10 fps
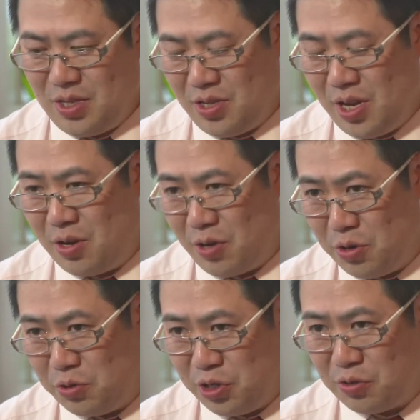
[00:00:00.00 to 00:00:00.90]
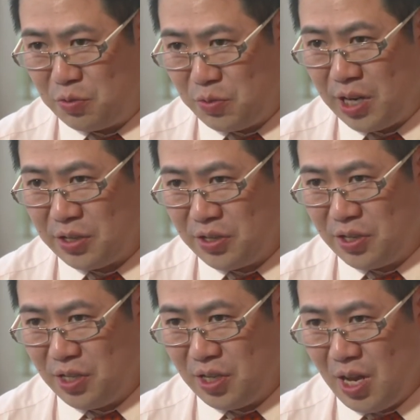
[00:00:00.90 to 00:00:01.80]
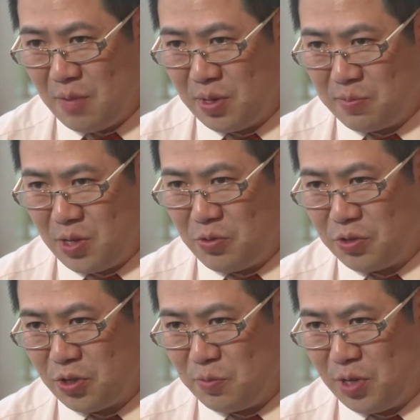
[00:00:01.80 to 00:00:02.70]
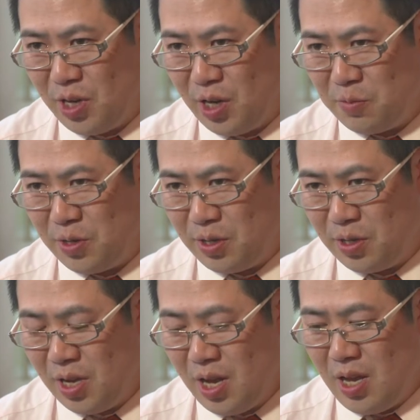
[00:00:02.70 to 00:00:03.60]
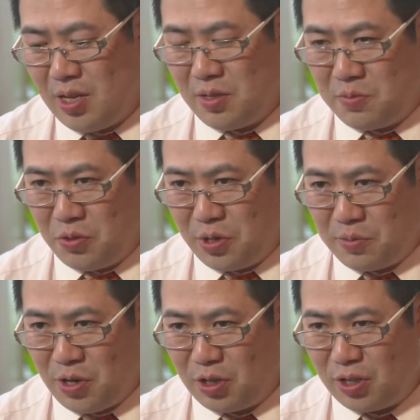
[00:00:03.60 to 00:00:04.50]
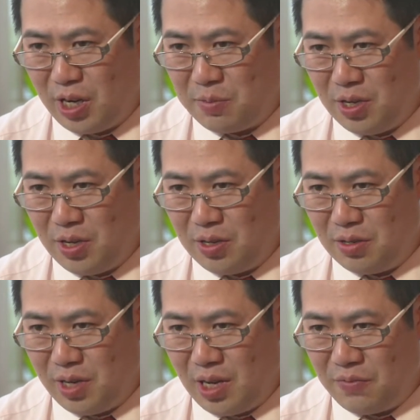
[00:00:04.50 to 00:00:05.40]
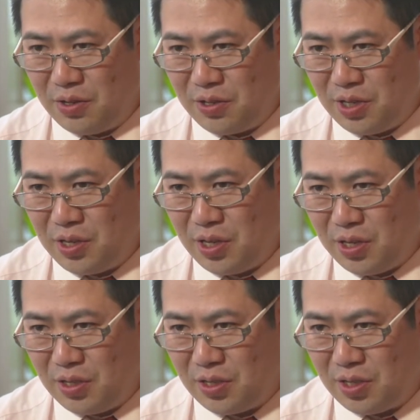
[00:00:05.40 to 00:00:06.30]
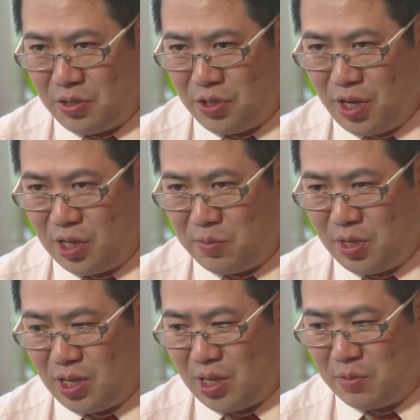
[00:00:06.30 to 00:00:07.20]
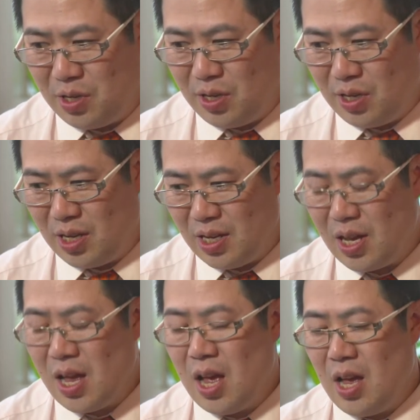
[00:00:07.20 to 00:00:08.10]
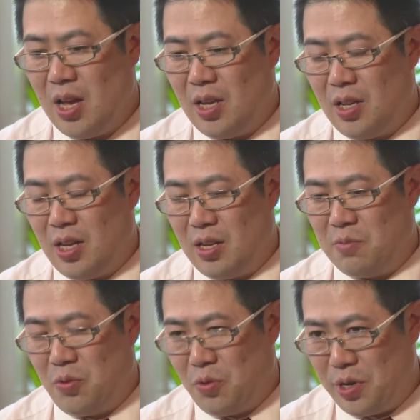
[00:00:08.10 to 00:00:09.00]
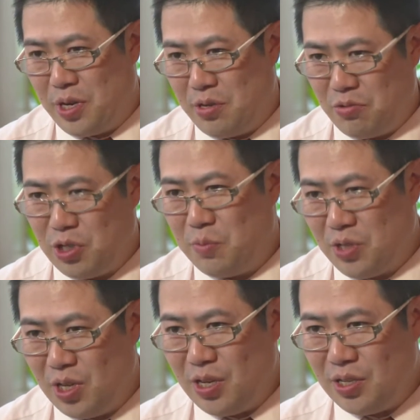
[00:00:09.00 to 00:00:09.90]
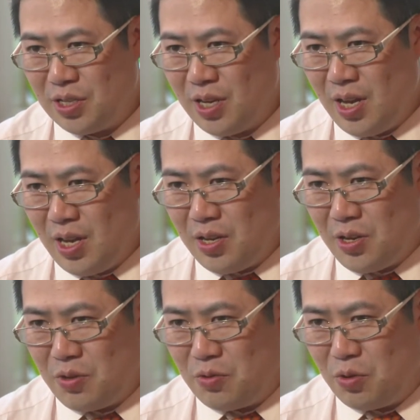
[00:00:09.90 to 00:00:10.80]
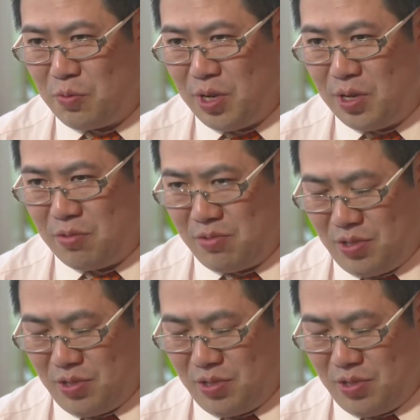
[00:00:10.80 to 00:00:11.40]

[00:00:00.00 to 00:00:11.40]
their own general practices, but may also be helping the POI program in other settings, such as becoming POI GIPSIs, who will be